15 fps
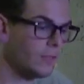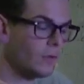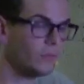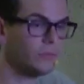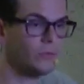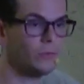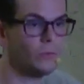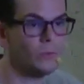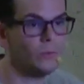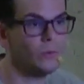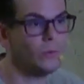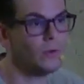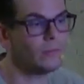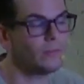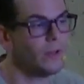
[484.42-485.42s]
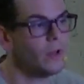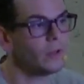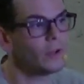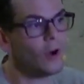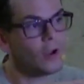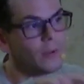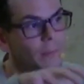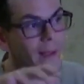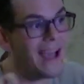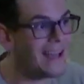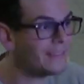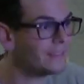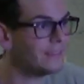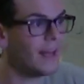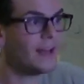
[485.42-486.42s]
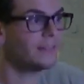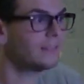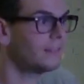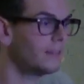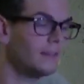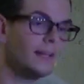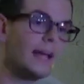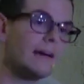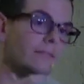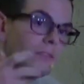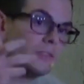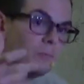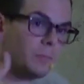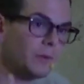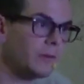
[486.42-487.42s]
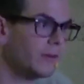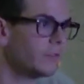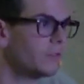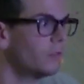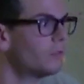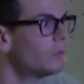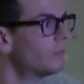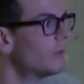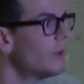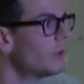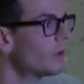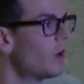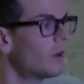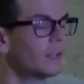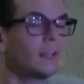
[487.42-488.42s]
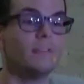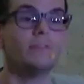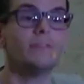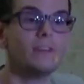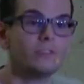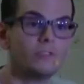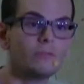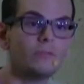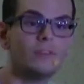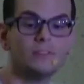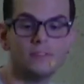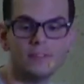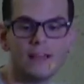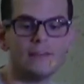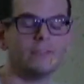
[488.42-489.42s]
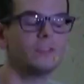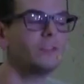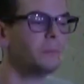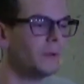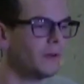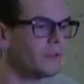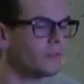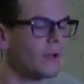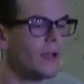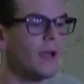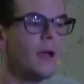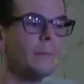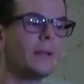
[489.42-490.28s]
Those who have gone to Mass last Sunday have experienced. Those who have gone to confession recently have experienced, right?